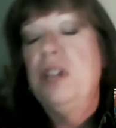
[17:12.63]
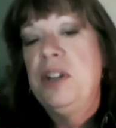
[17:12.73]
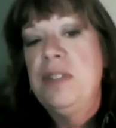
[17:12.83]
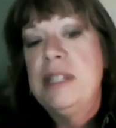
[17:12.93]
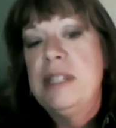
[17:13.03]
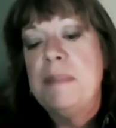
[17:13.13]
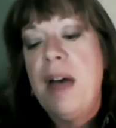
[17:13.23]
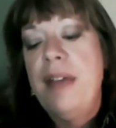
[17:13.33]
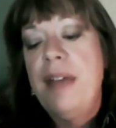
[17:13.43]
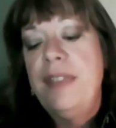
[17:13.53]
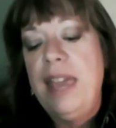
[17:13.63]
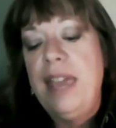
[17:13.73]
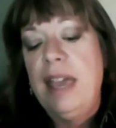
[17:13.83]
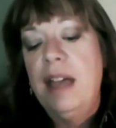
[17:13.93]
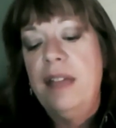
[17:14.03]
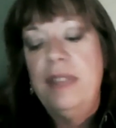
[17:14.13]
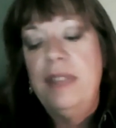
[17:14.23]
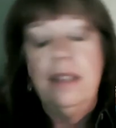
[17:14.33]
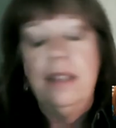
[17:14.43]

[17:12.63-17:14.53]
this month and got the